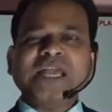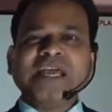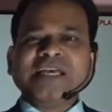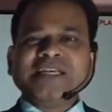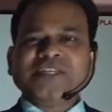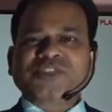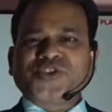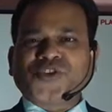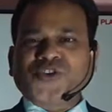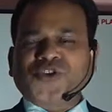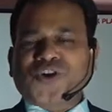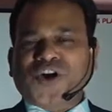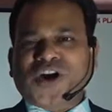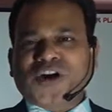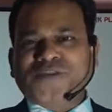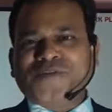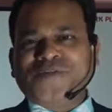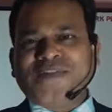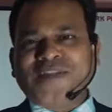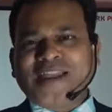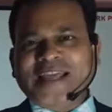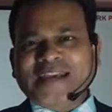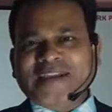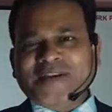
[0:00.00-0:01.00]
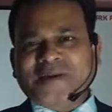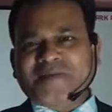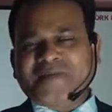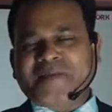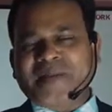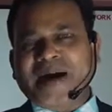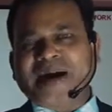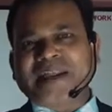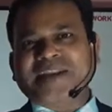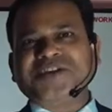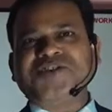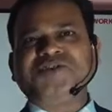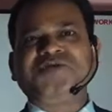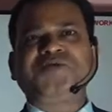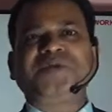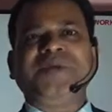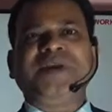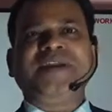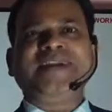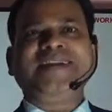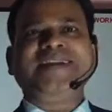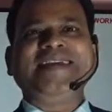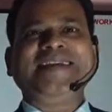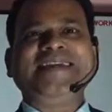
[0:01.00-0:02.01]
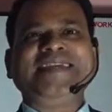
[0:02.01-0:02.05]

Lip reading: So conflict management